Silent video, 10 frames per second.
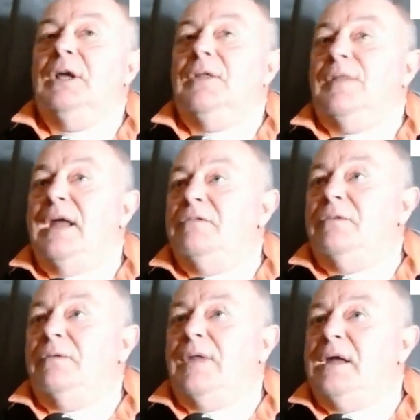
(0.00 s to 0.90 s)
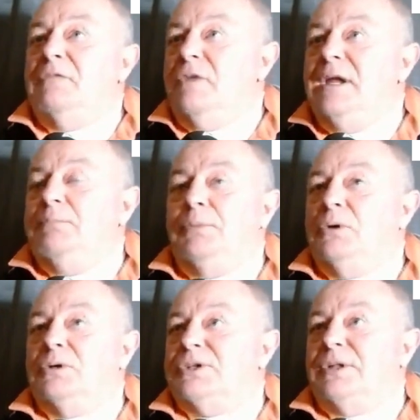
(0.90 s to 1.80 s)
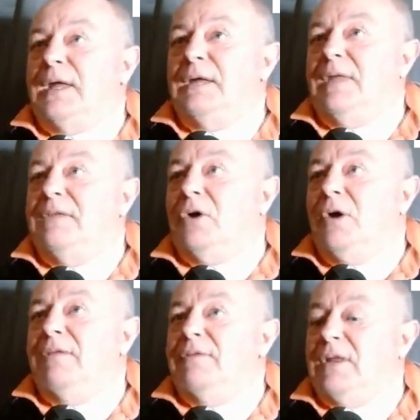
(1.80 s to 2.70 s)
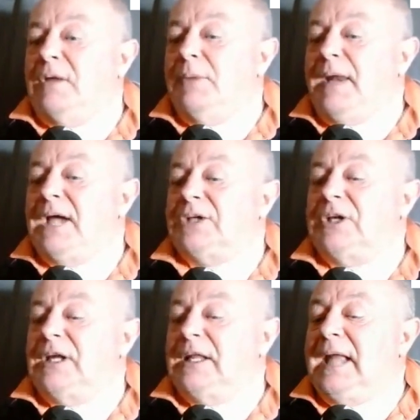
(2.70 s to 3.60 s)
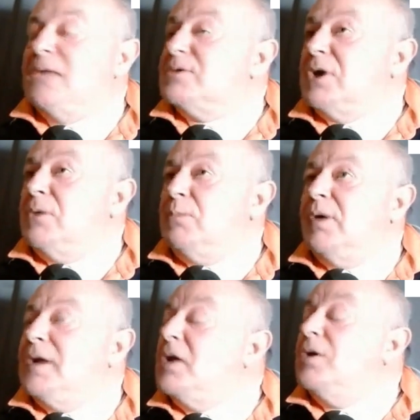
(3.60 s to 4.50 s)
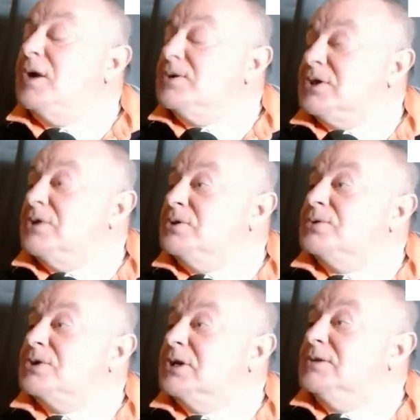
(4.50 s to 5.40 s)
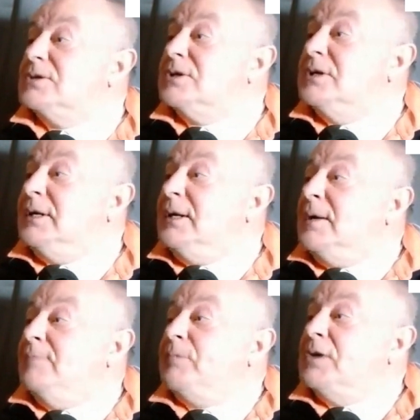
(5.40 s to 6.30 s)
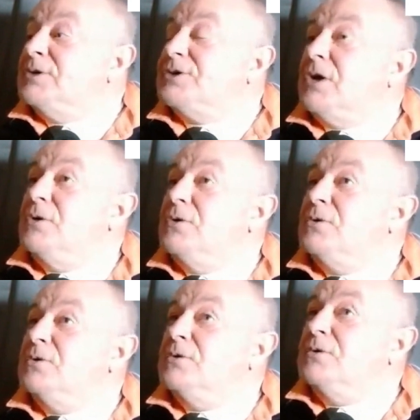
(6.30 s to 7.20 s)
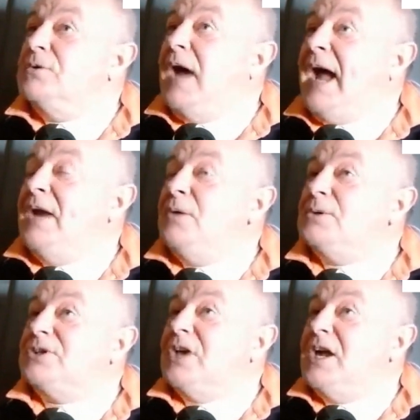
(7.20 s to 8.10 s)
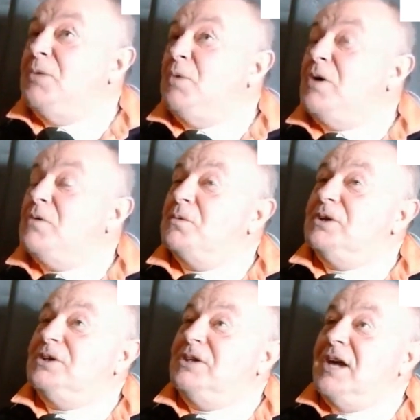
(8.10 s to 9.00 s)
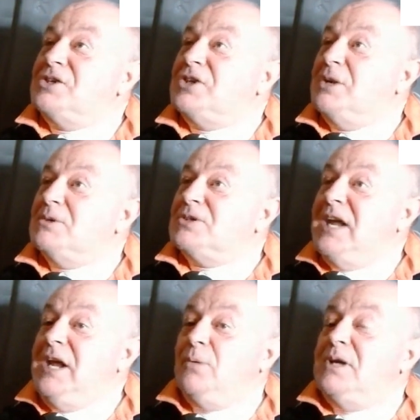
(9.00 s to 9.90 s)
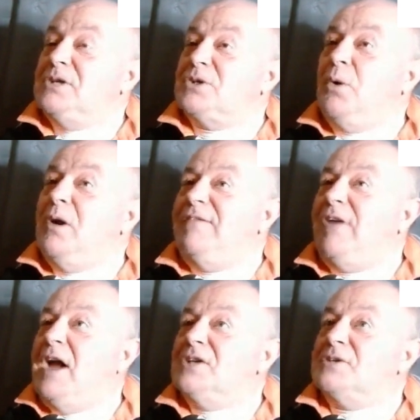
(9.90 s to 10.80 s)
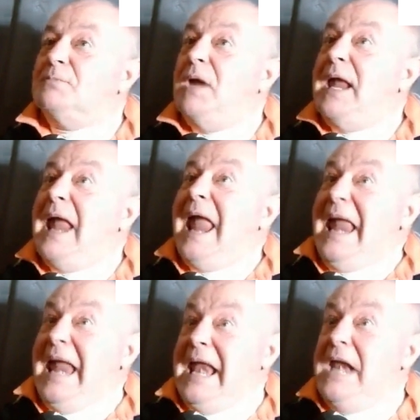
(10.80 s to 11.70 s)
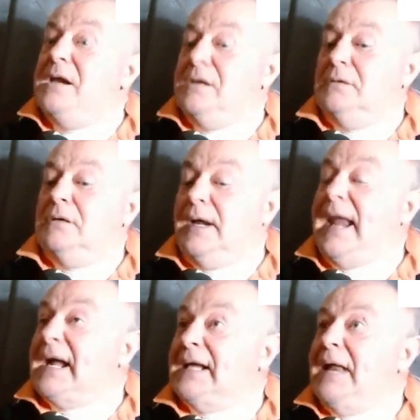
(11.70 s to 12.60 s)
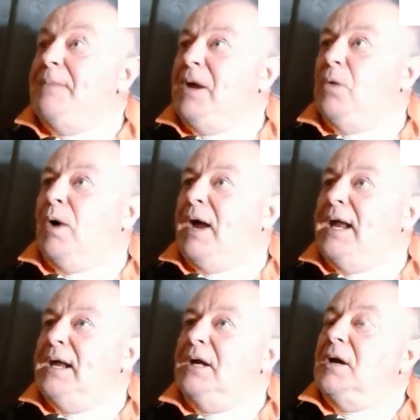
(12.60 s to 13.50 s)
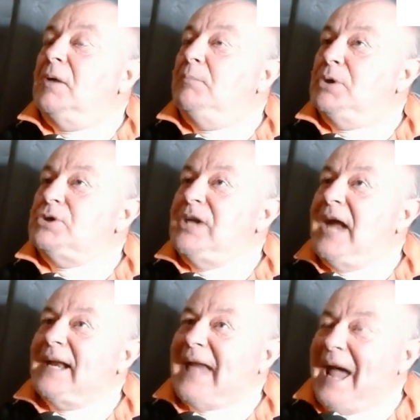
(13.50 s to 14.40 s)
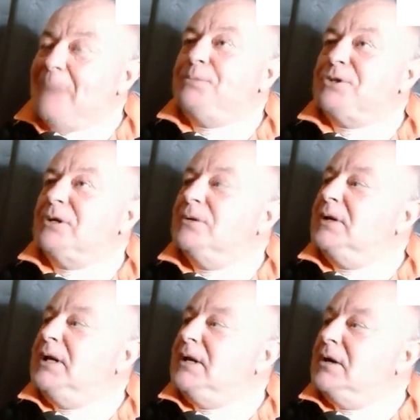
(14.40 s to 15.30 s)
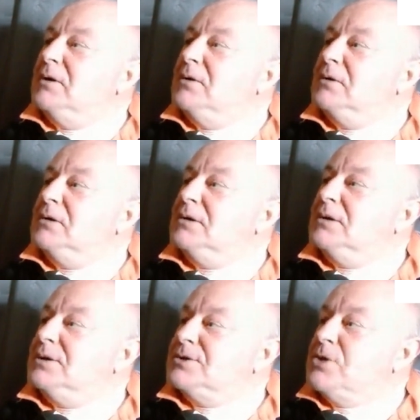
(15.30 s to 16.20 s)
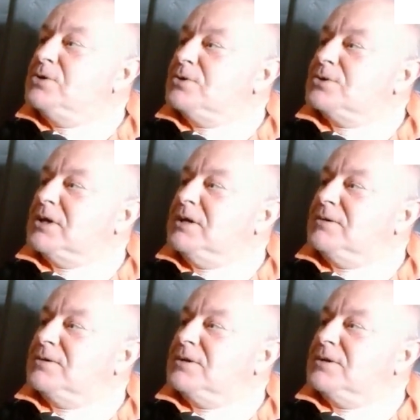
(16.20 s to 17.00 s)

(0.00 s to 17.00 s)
They read books and they've got everything, but actually in the outside world, they've got no social skills. So Hannah was saying, well, yeah, she was equally as qualified as me in an academic way, but she had absolutely no social skills.